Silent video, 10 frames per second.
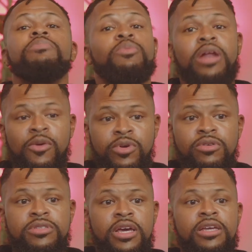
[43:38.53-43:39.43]
but what I
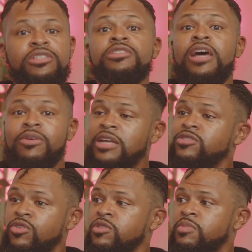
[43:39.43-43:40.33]
will say, just like what I
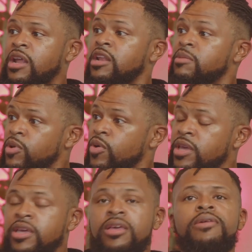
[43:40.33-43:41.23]
told you about an
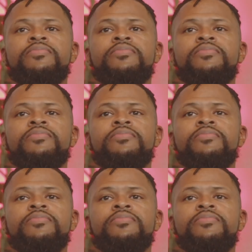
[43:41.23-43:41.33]
employee,